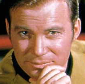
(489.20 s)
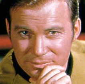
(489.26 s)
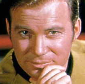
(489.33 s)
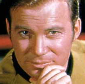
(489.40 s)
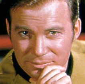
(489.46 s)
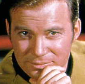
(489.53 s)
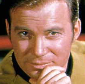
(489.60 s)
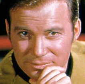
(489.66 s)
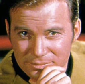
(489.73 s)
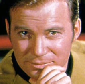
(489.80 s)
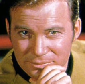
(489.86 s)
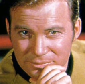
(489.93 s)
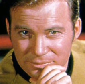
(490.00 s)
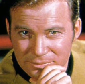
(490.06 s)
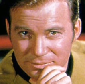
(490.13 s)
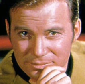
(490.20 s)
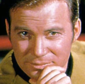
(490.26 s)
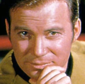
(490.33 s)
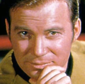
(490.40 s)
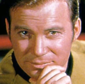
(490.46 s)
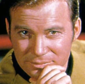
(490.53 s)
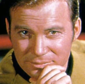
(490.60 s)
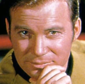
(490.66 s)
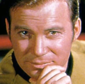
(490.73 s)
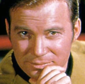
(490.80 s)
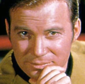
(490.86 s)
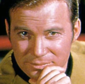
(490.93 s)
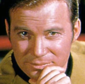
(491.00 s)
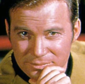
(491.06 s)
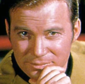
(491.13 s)

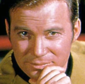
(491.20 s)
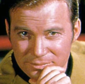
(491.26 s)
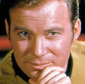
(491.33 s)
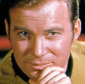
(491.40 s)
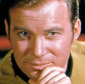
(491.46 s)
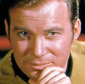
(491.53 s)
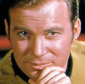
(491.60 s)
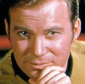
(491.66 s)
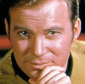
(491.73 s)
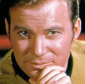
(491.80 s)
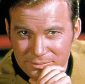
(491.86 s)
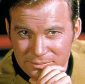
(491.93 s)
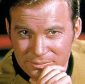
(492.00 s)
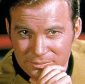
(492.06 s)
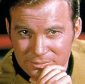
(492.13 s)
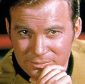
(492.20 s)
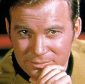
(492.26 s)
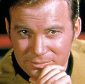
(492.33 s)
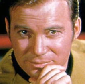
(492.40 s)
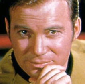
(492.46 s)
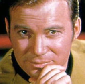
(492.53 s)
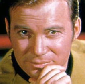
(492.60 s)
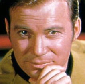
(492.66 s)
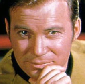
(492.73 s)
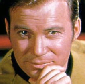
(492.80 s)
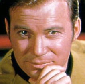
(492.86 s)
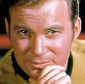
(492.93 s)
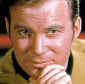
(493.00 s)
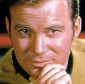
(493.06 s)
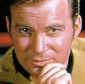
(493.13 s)

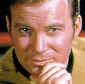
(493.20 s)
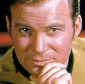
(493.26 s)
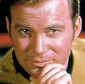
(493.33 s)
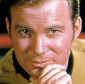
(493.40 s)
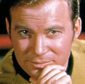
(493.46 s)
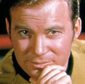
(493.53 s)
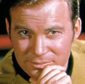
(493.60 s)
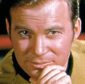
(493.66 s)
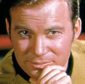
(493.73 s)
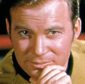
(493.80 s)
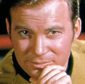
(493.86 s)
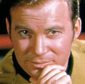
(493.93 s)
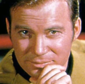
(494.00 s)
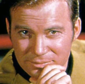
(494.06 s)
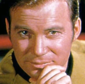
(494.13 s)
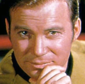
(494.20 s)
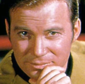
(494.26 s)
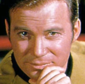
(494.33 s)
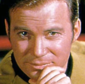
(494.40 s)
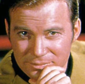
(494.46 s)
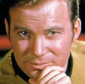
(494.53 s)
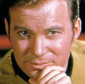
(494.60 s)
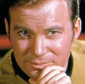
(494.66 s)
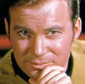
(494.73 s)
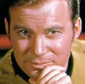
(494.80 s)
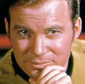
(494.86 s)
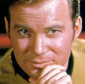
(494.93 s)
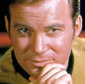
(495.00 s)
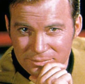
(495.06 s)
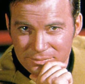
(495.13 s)

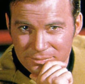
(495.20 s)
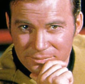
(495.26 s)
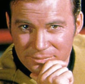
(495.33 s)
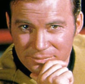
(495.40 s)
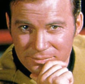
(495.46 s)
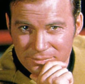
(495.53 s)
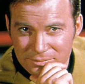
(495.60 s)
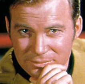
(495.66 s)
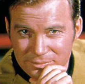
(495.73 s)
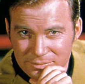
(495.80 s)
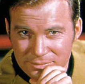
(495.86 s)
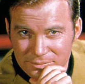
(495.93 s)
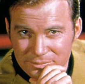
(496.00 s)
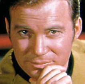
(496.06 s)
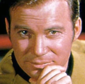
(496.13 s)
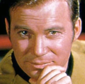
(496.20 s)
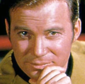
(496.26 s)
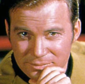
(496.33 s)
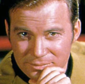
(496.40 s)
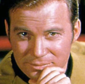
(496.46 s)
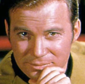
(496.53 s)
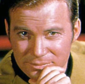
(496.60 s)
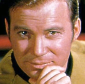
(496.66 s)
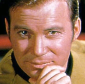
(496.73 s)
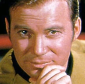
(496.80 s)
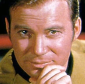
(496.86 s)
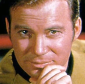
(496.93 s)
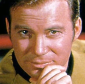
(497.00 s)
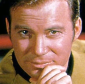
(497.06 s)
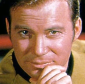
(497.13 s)
(not speaking)